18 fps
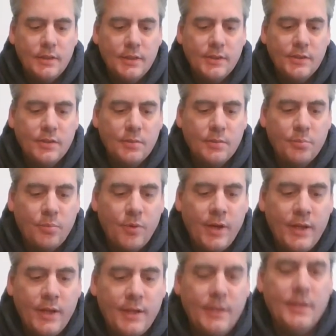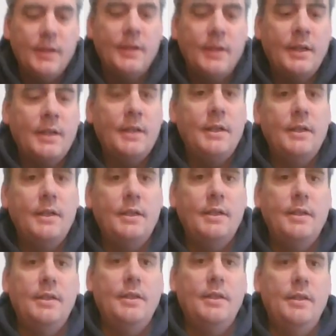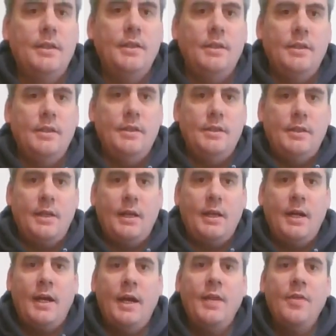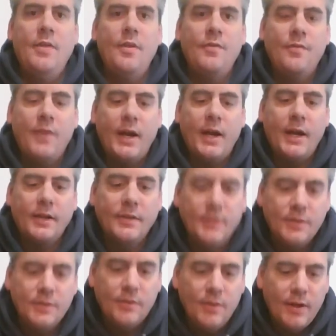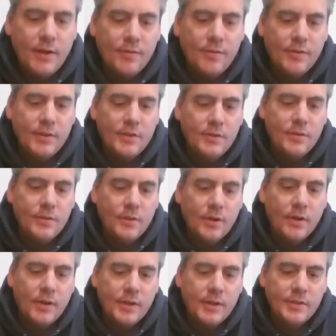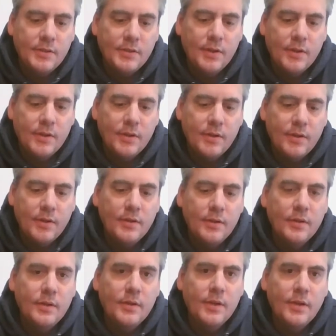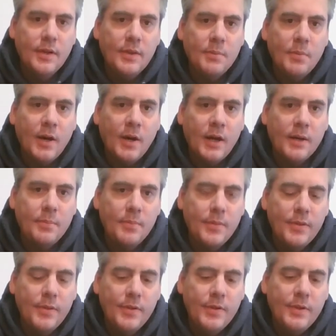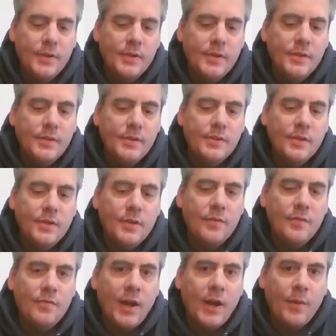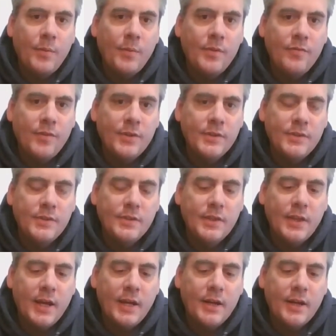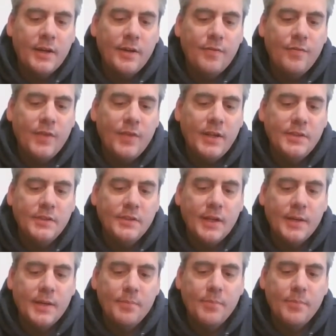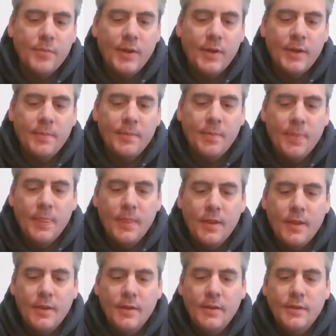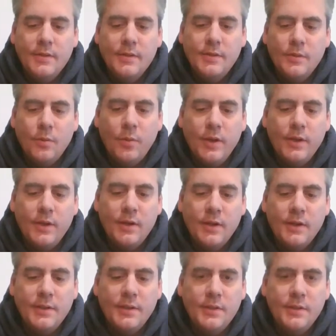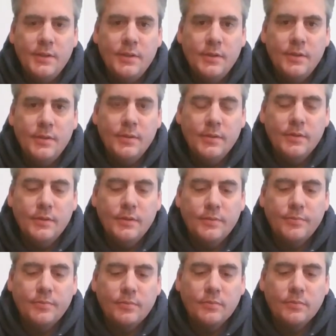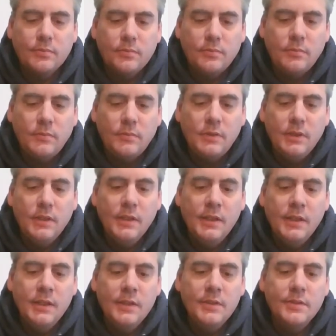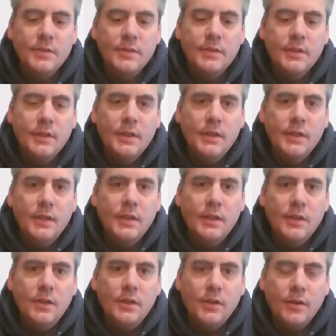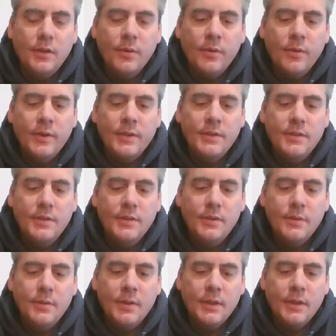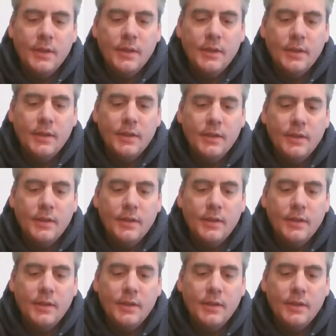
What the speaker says: spread to hide the fact that you have the two cards here on the bottom. So you've now reversed that face up, right? What you're going to do is you're going to